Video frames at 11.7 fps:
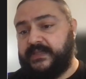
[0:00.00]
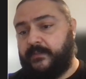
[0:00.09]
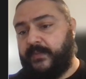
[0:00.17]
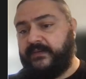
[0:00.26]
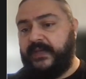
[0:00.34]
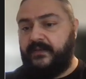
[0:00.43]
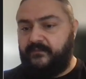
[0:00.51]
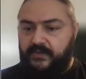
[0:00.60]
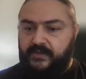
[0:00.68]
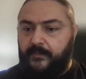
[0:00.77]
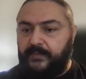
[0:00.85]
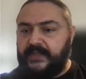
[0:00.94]
and maintain
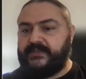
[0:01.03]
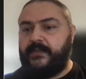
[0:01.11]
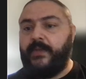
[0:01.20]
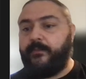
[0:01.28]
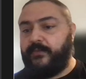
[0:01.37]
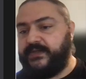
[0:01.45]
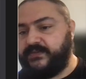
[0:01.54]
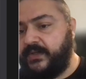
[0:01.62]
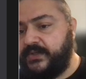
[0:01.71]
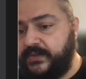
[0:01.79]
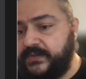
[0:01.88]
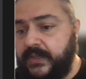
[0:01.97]
very complex in-memory
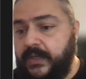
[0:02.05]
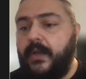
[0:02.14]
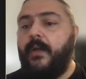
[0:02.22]
structures,